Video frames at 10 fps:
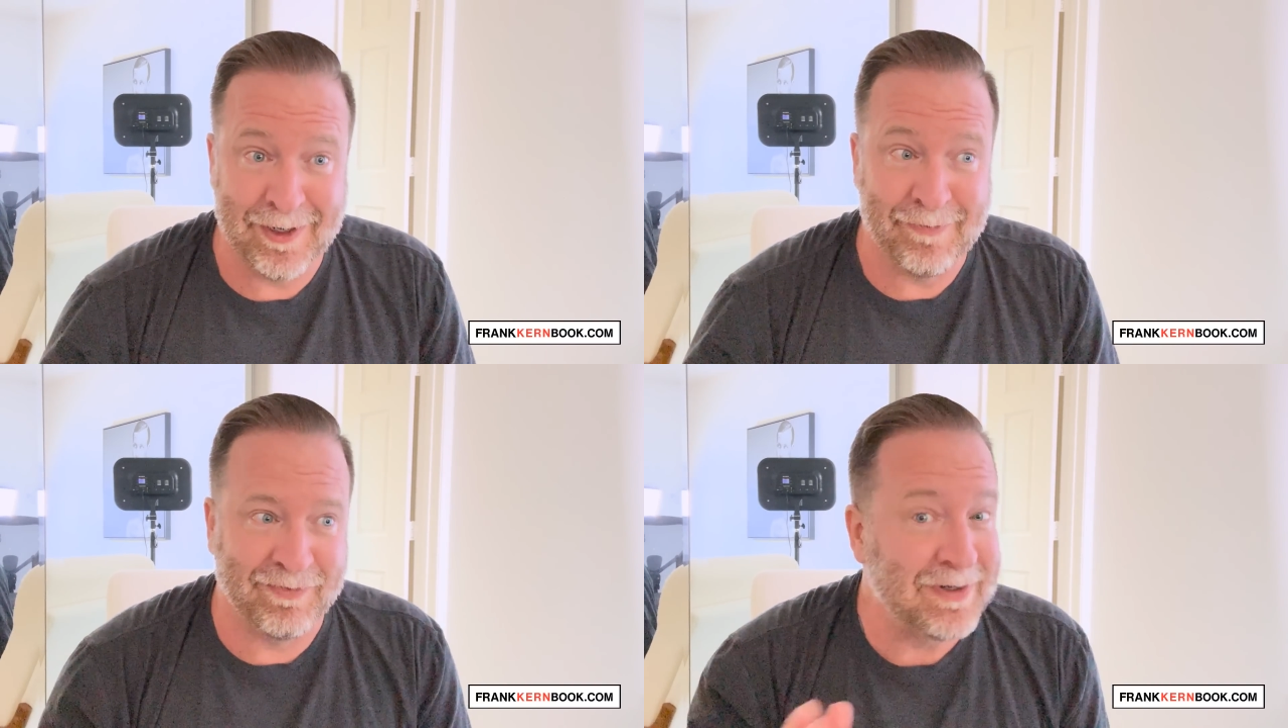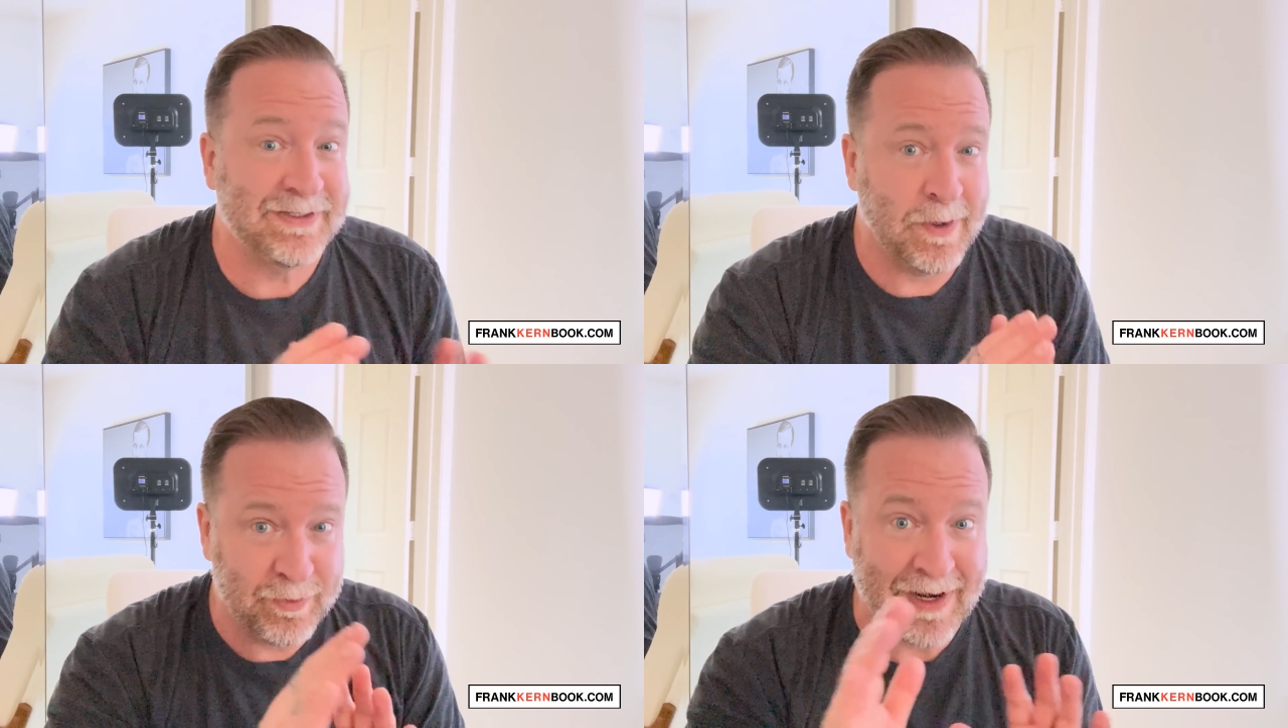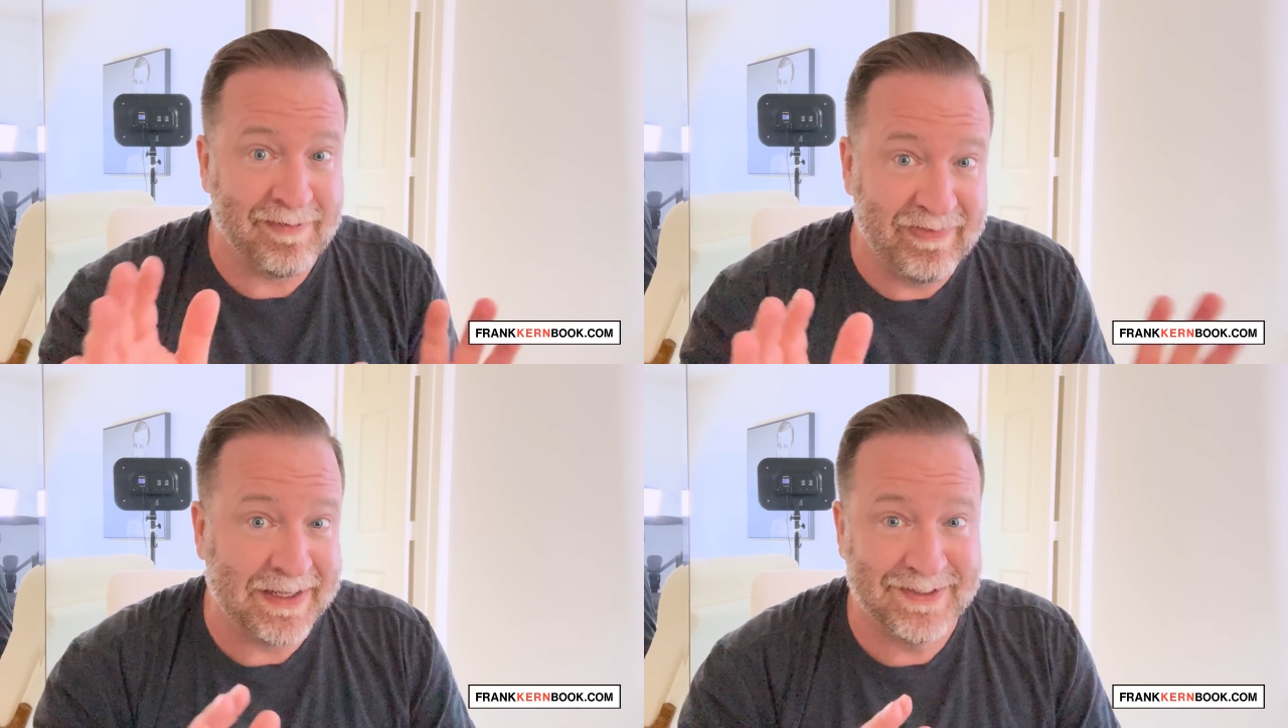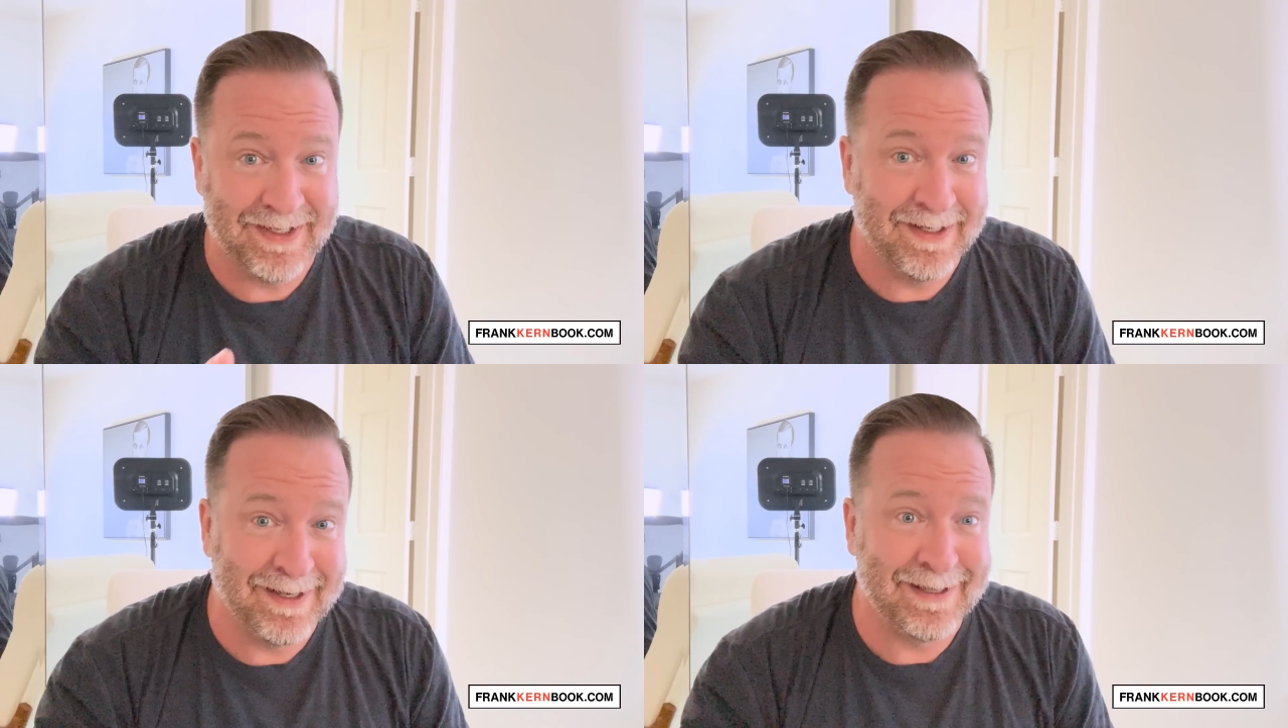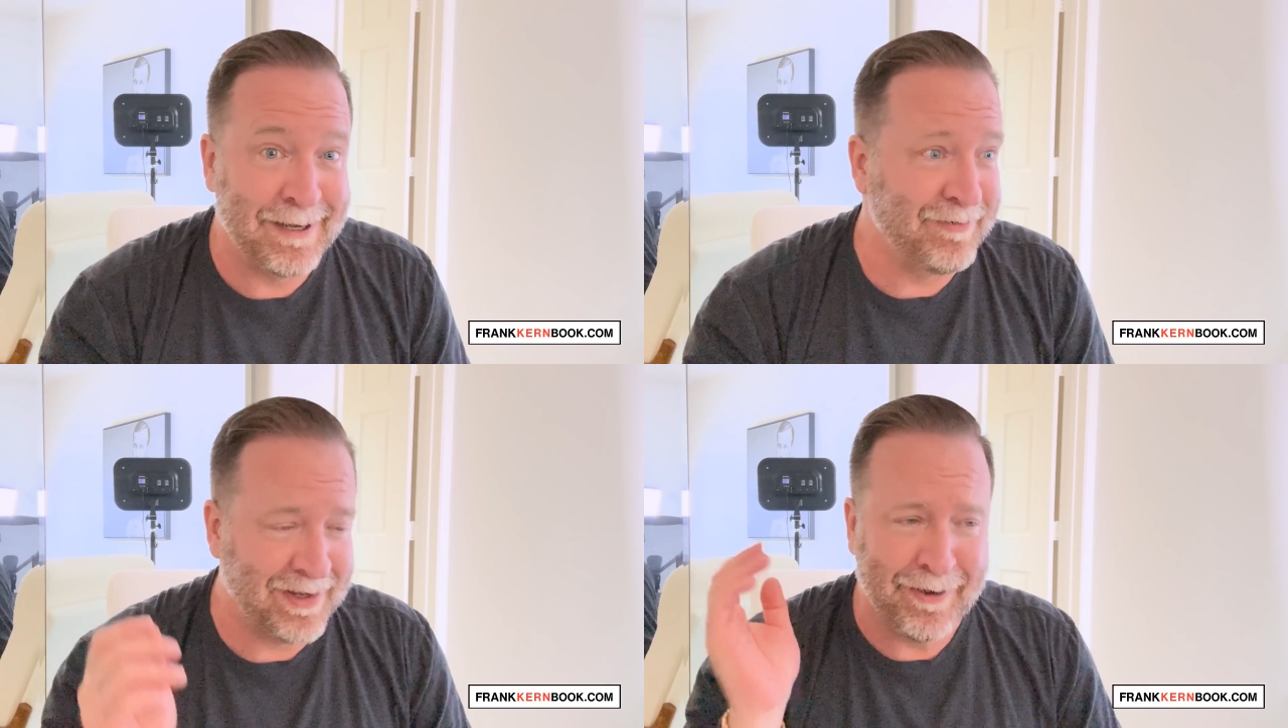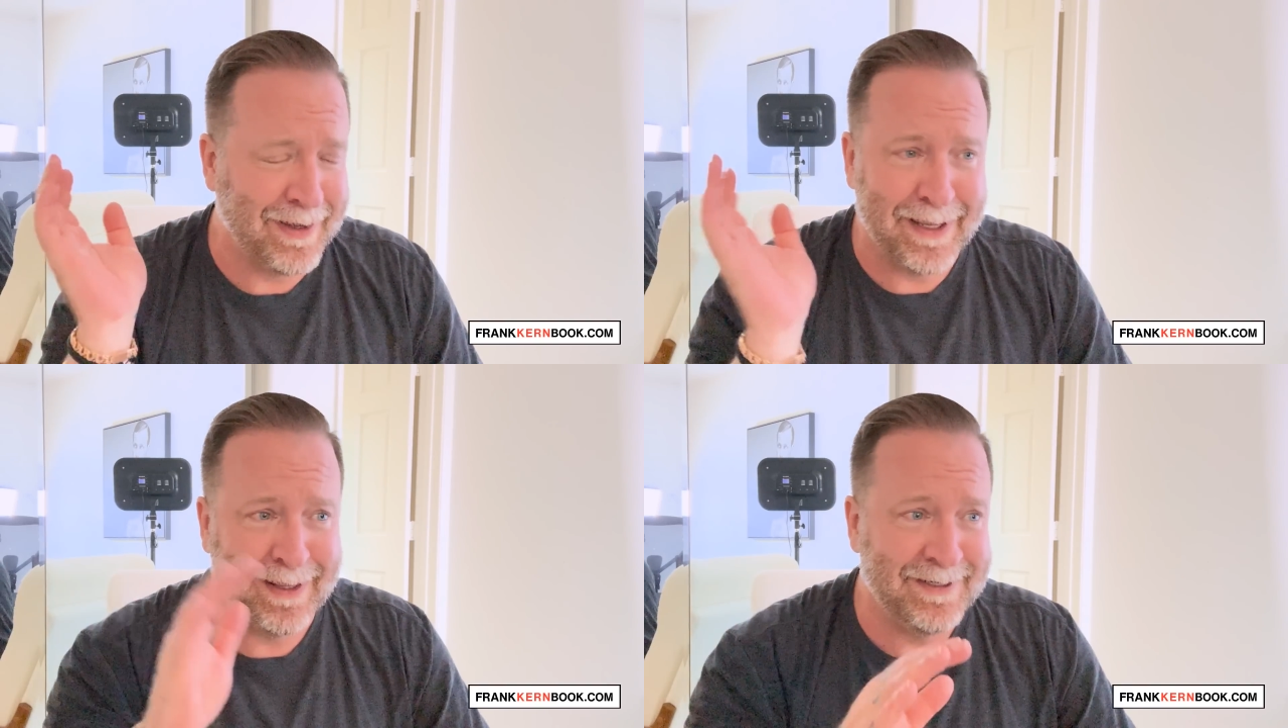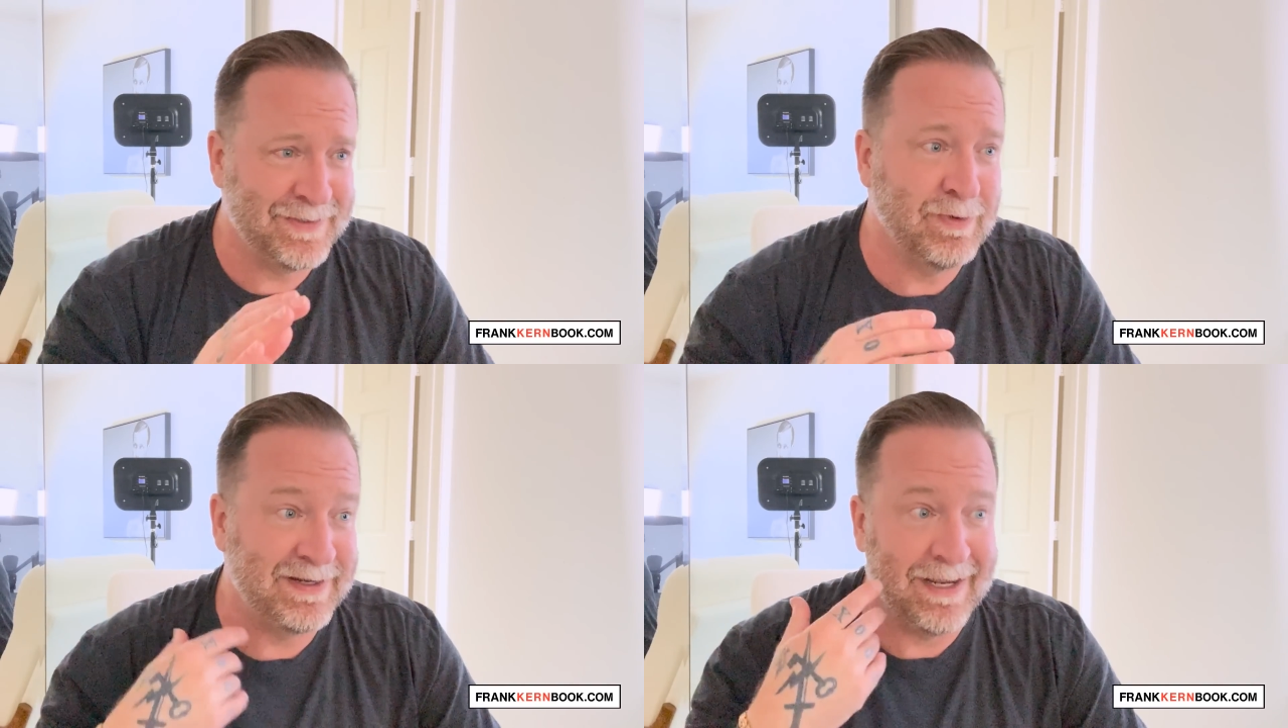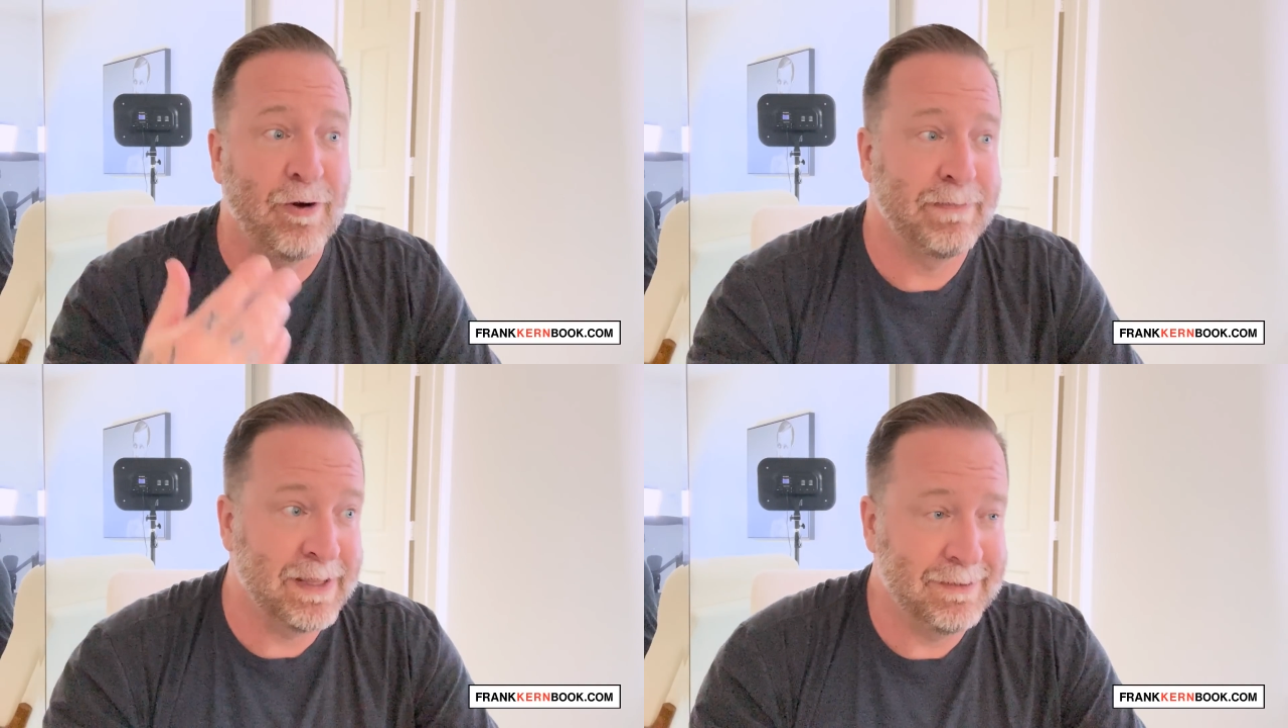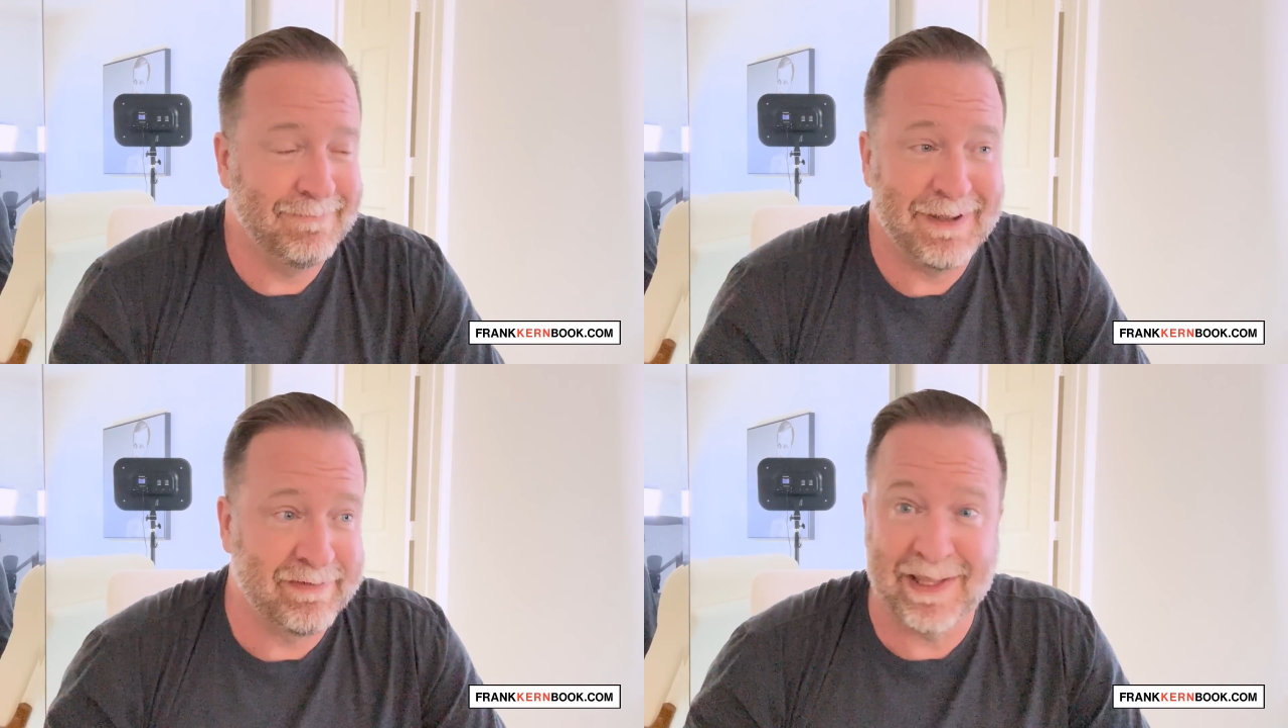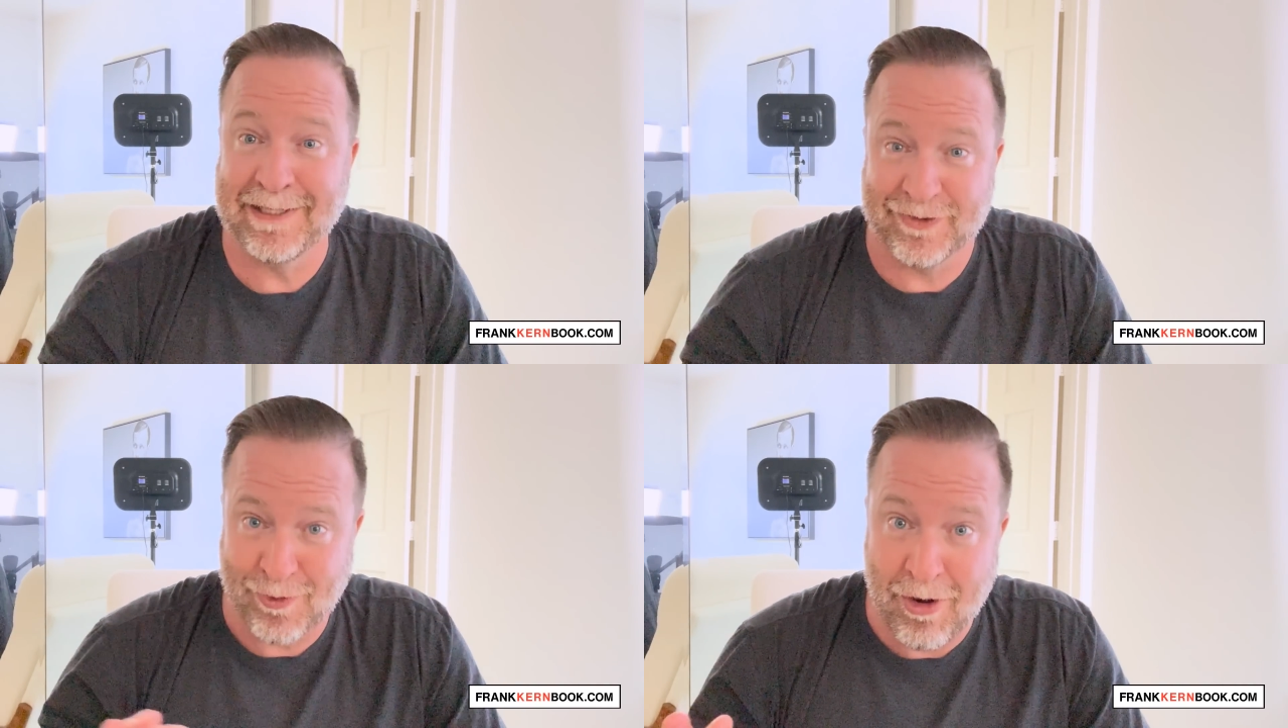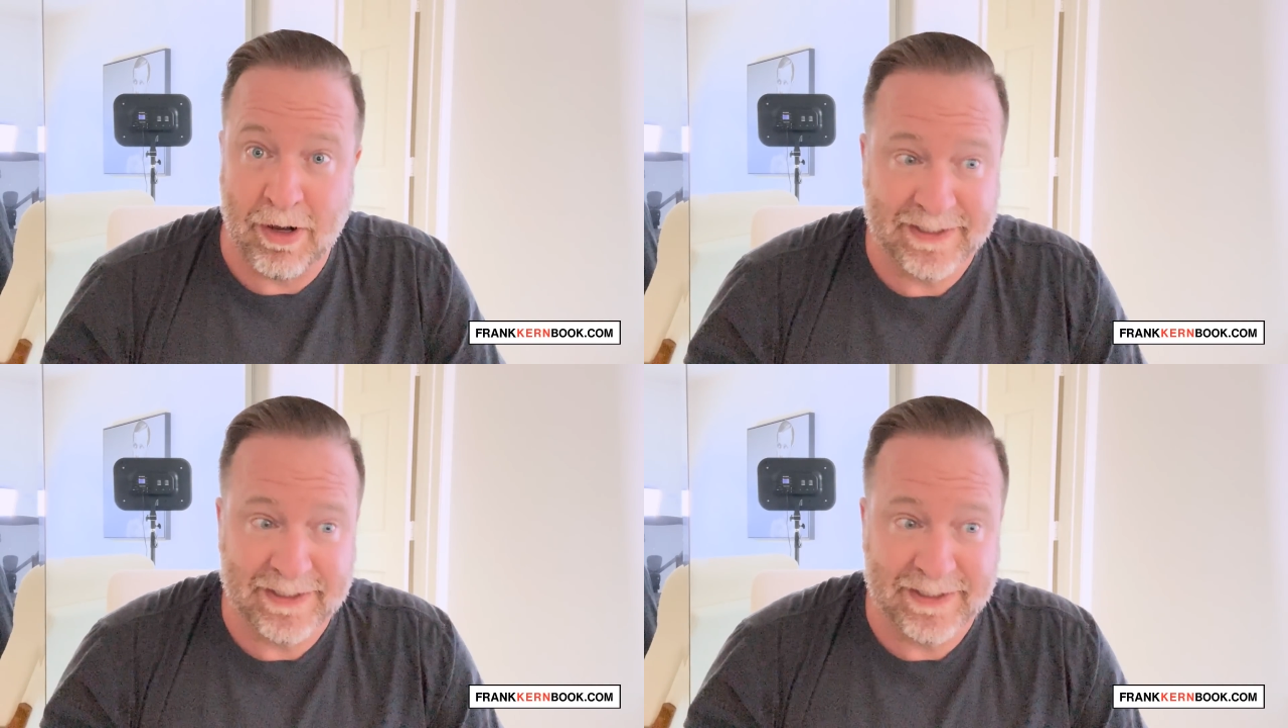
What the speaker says: First I would try to fix it, and then I was like, okay, they just want to tell me everything that's wrong.